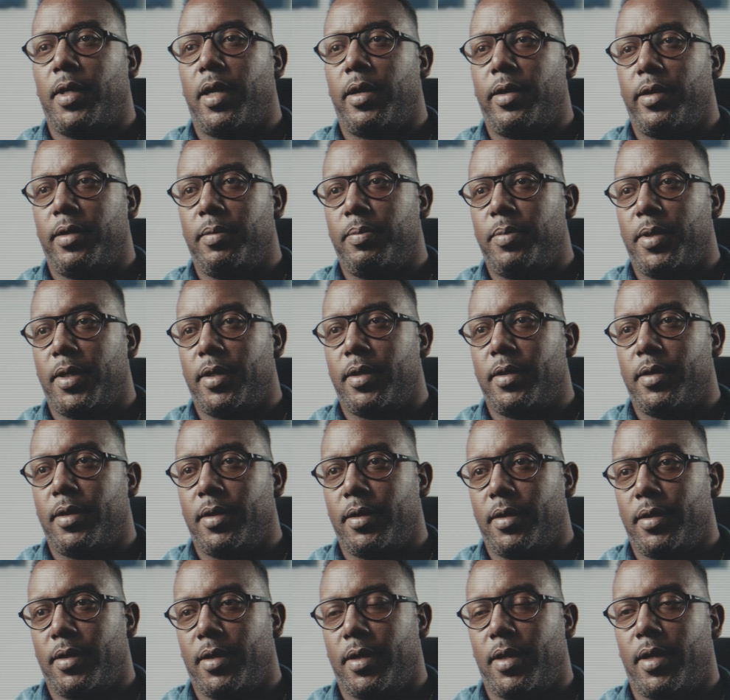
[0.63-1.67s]
Larren
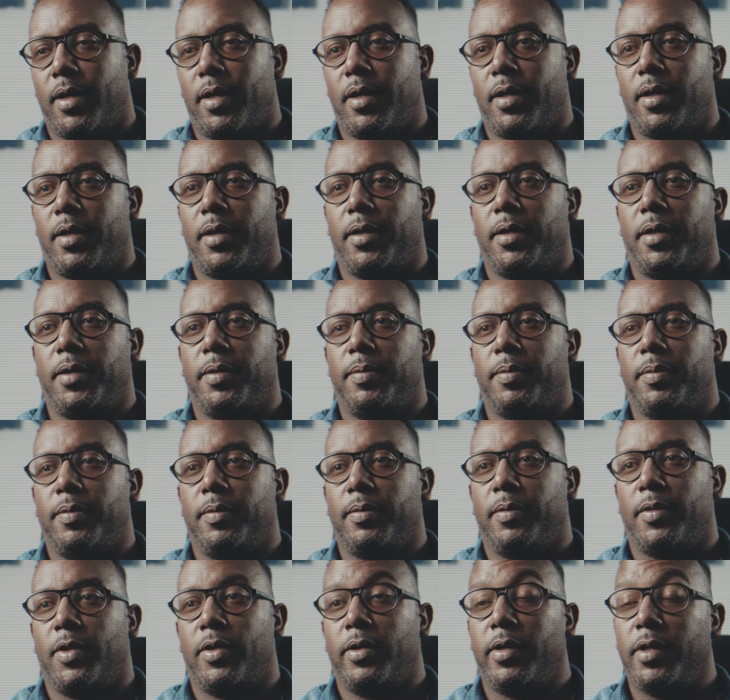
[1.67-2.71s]
Peart.
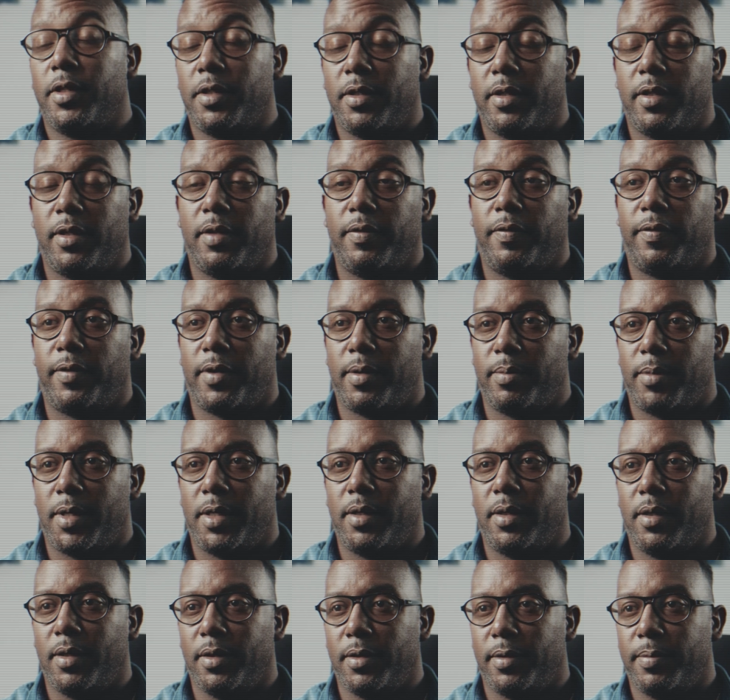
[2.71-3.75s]
I'm originally from
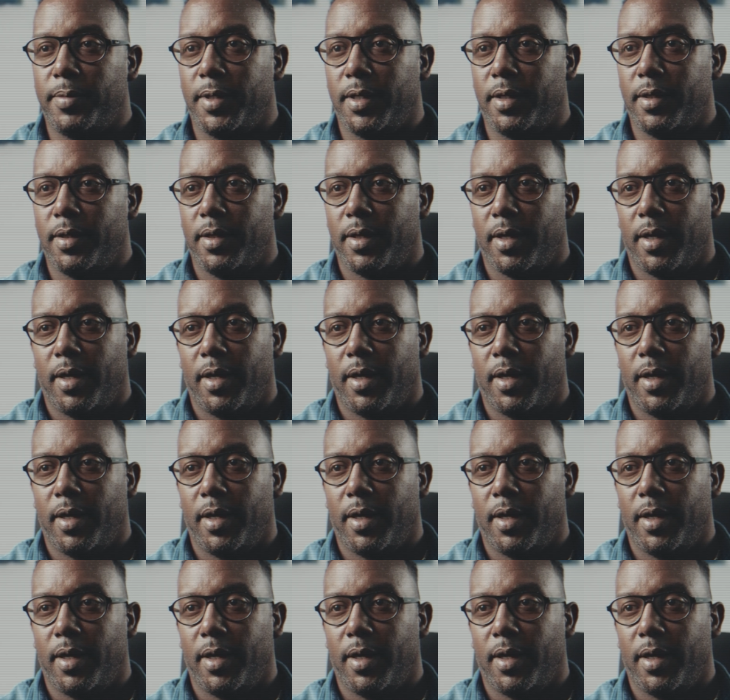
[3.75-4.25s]
Montego Bay.